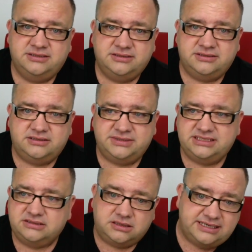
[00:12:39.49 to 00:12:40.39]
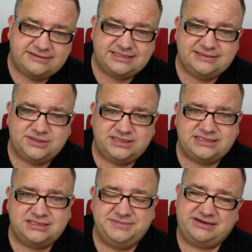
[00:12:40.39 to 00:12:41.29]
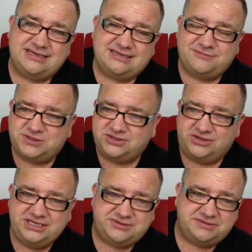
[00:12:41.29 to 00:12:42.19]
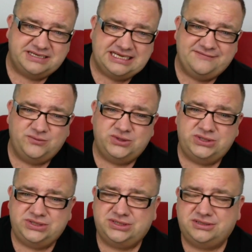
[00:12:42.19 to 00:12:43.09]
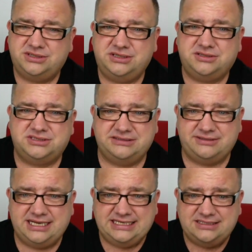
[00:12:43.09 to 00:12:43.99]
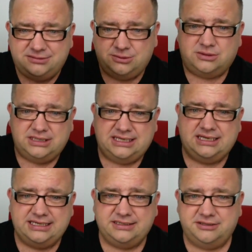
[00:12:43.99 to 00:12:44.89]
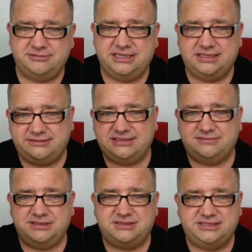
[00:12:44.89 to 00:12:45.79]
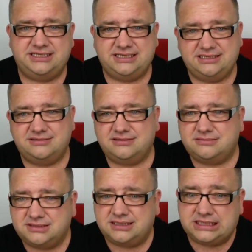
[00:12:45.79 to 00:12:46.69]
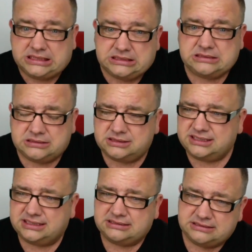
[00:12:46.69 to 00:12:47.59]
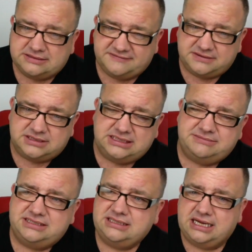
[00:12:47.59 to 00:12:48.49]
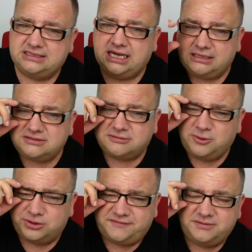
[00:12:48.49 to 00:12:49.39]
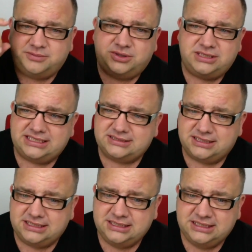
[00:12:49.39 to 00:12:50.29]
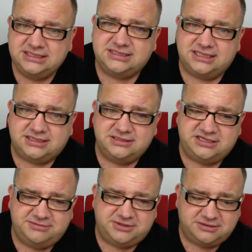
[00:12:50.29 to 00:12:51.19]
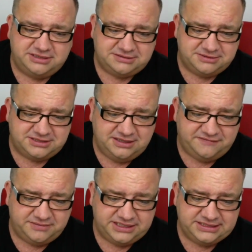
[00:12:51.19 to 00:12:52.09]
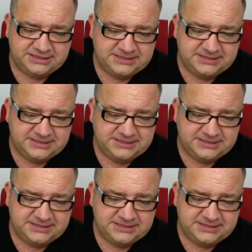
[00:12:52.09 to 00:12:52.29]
you know what I mean? They're not around anymore, are they? My granddad was Scottish, which made it even worse, you know, because they were right into all that, like, New Year, Christmas jigging it, you know what I'm saying? So, yeah, fuck that. I just want to watch football, that's it. Steak and chips on Christmas Day for me.